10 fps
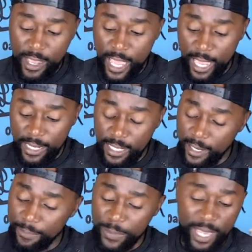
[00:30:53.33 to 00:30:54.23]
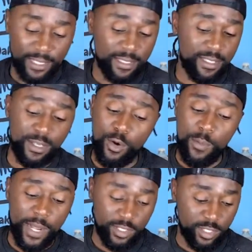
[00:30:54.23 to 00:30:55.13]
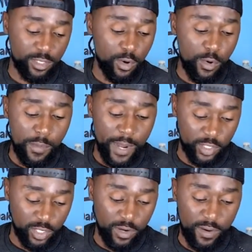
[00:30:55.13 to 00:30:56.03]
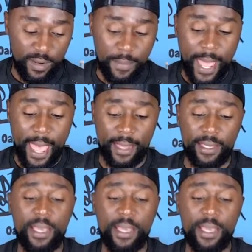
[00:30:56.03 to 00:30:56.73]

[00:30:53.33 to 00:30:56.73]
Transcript: And yes, so much here in the back